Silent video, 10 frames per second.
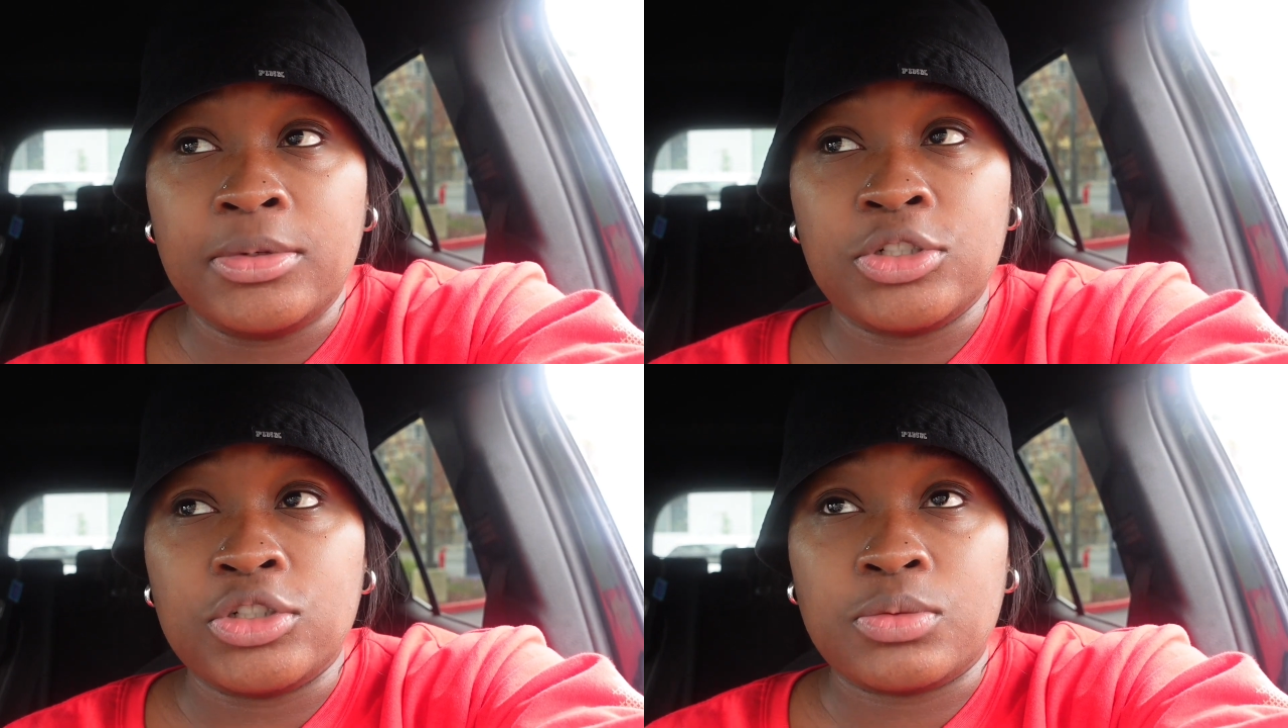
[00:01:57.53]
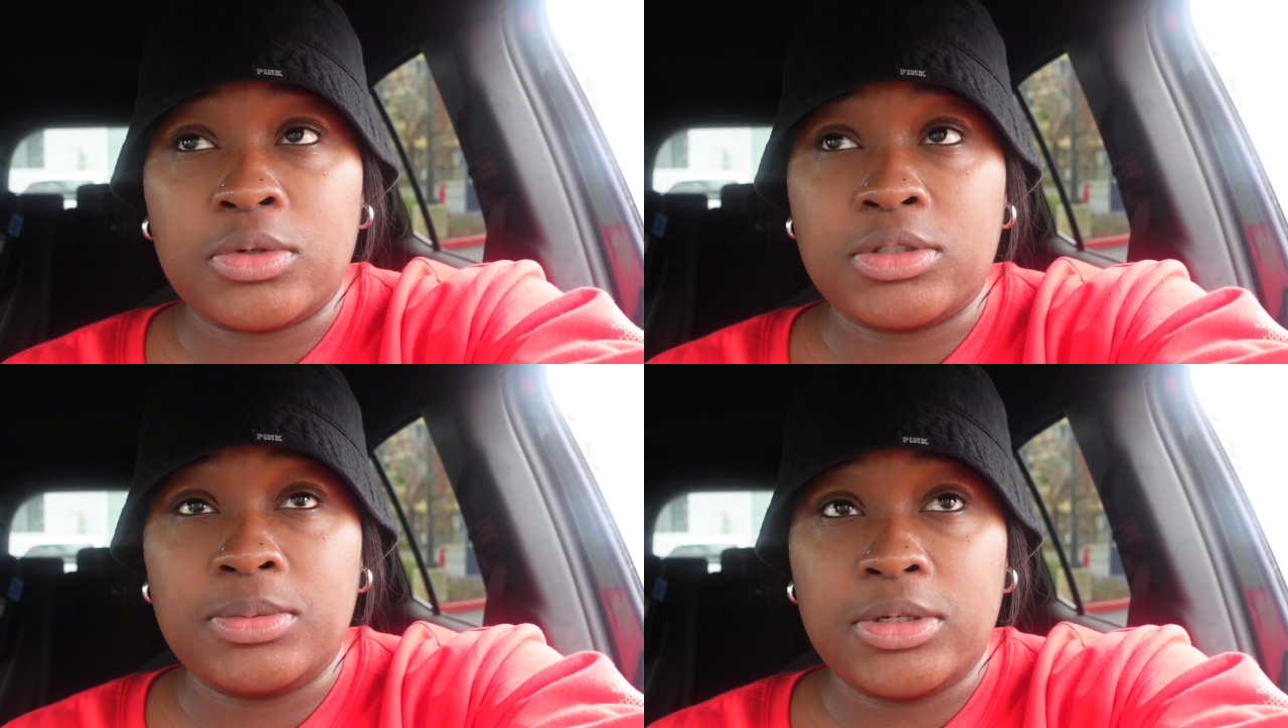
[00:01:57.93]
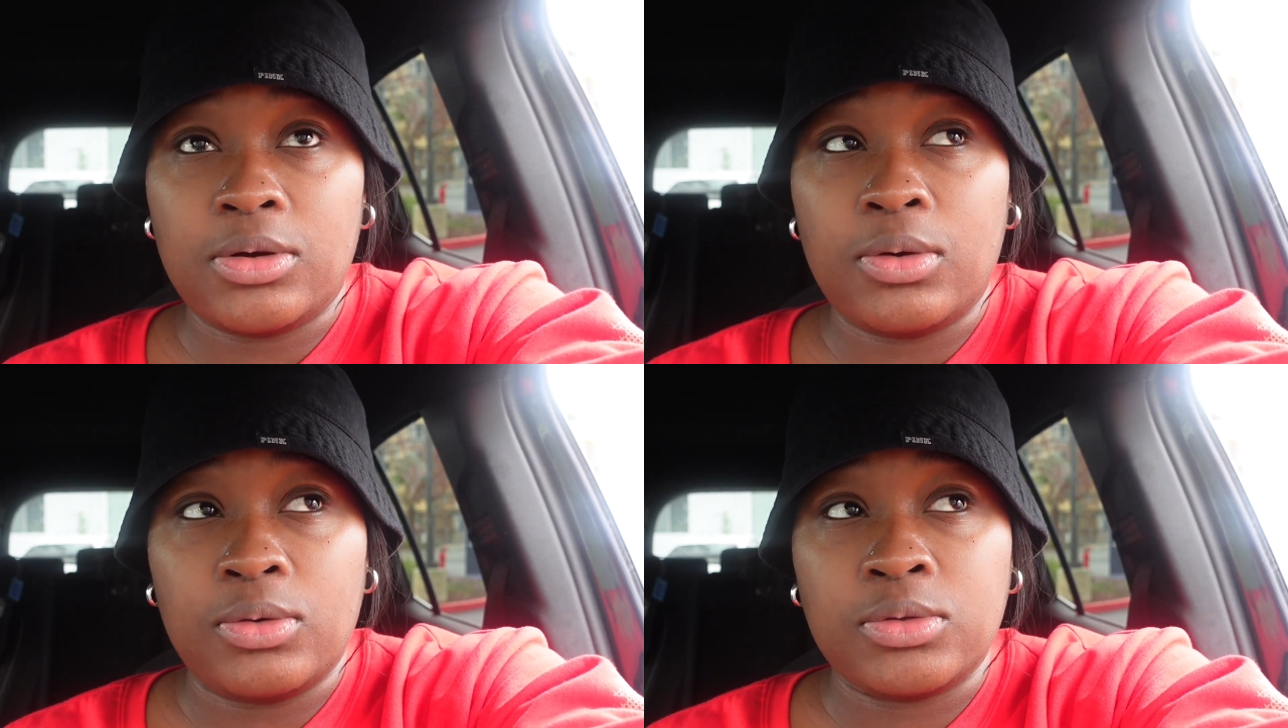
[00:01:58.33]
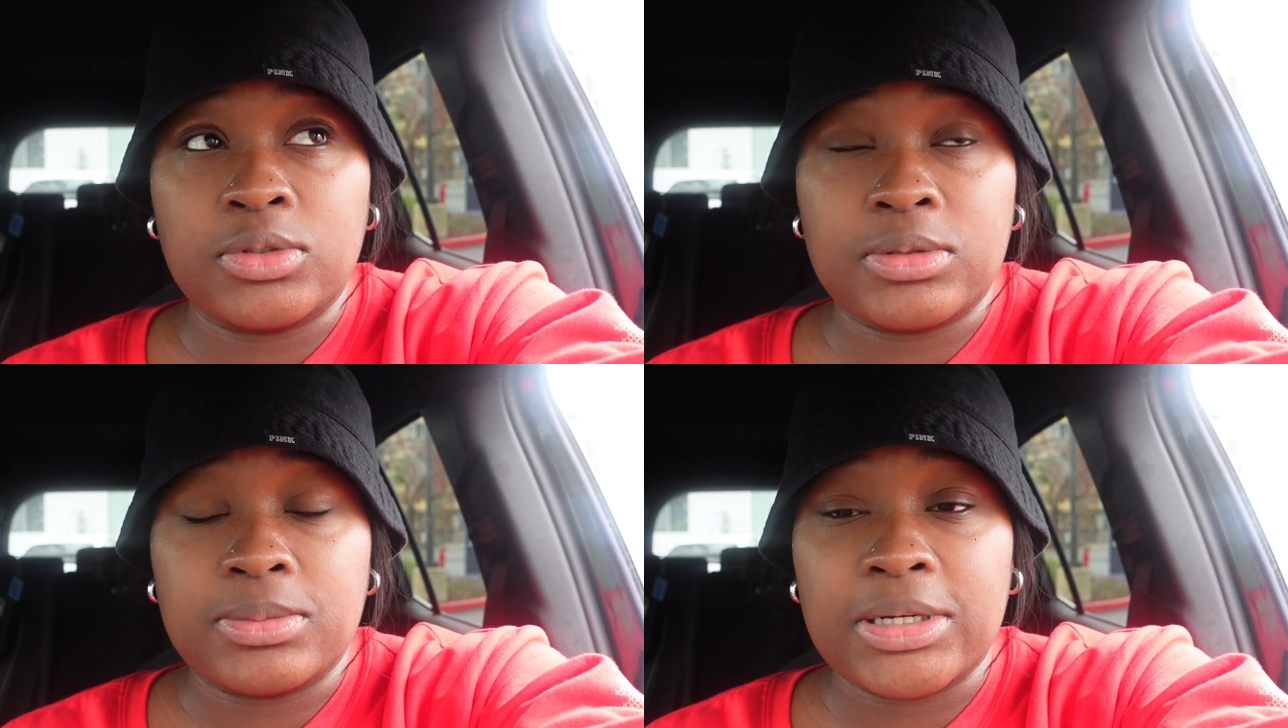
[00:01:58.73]
He just wants me to hold
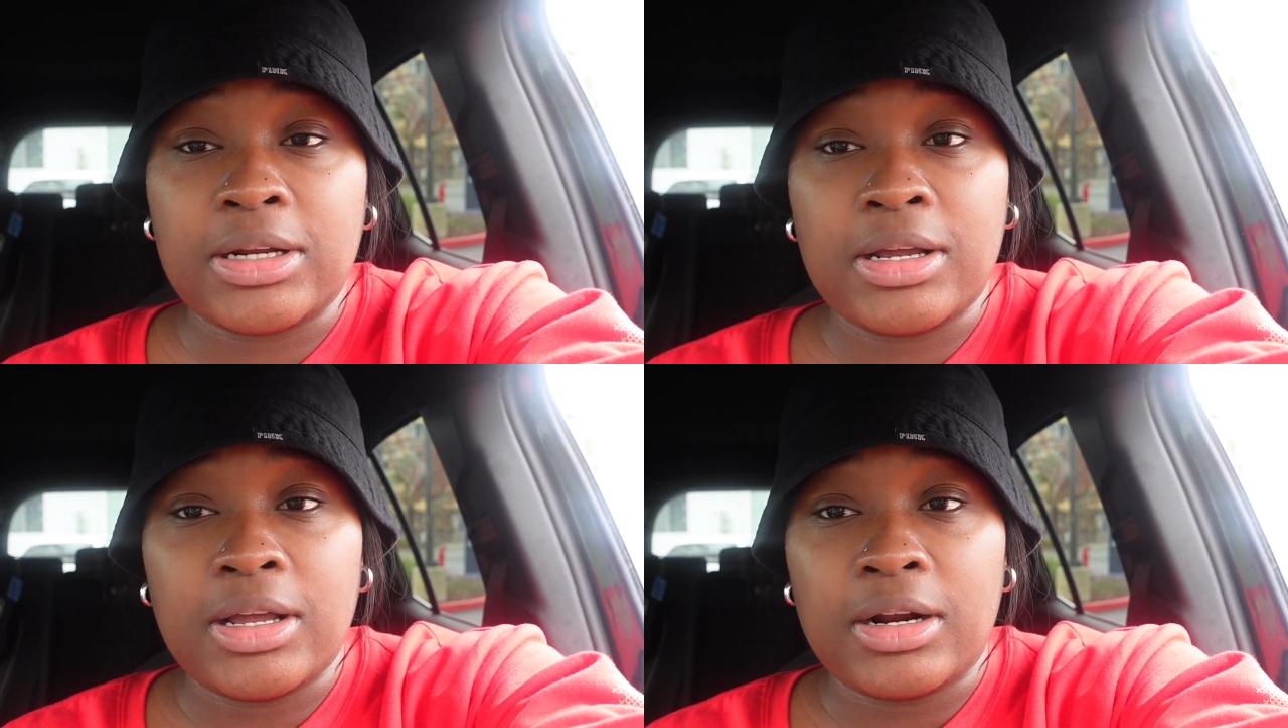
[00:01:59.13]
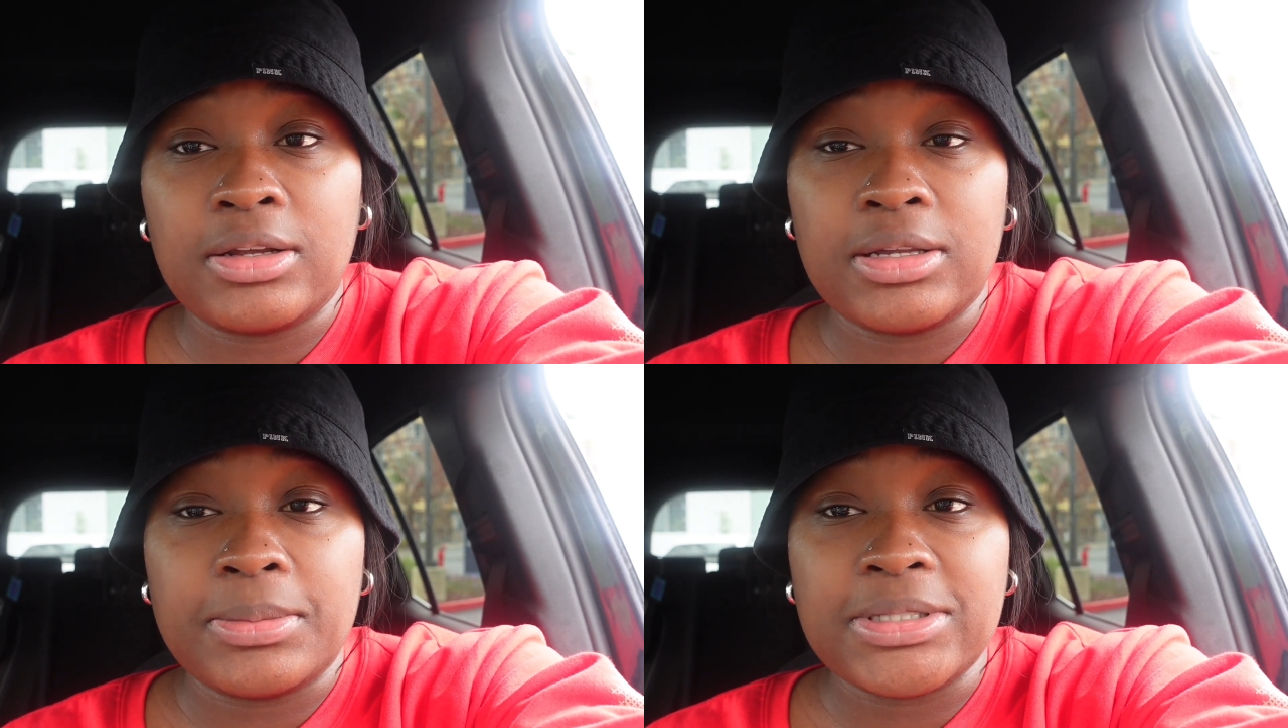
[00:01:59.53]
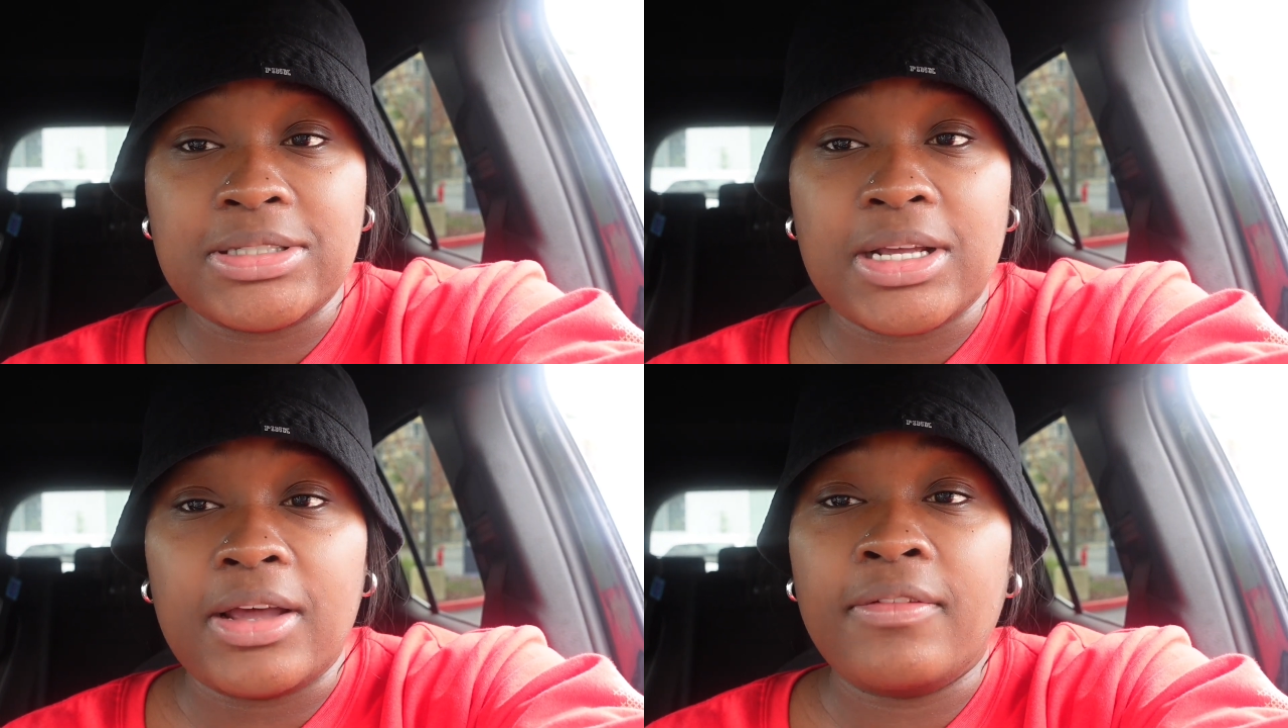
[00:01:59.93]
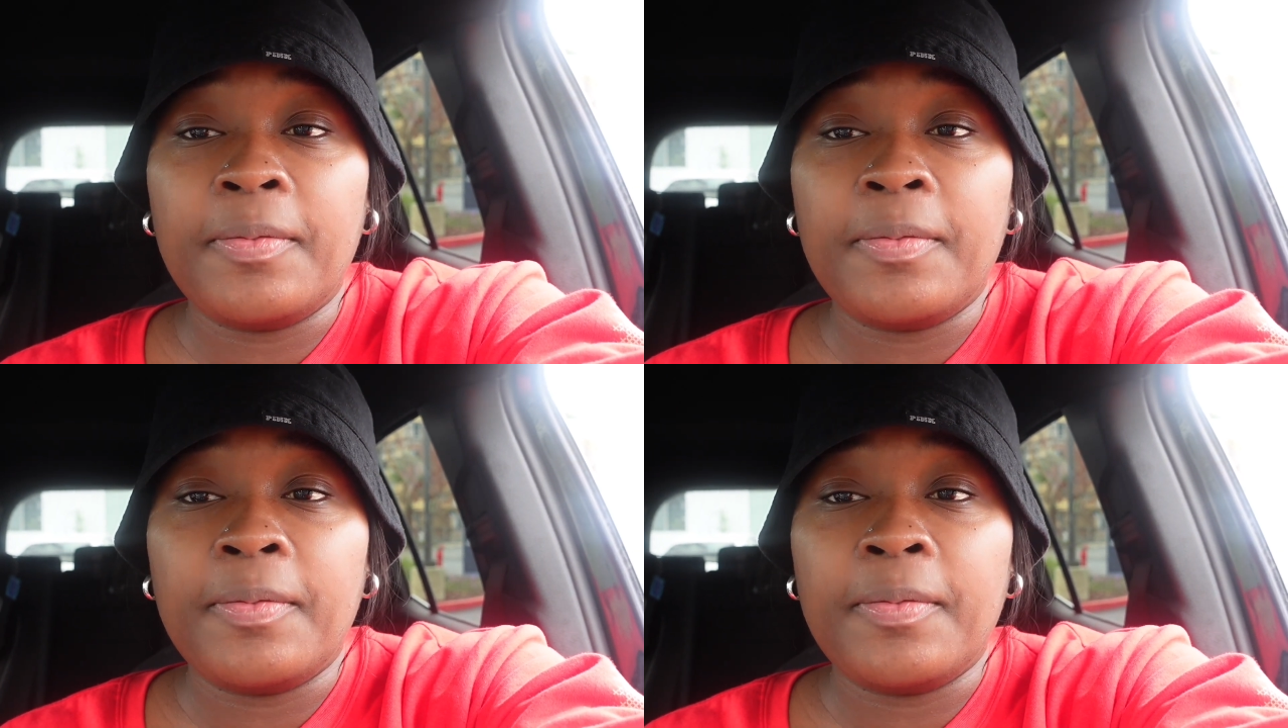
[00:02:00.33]
him and cuddle him and stuff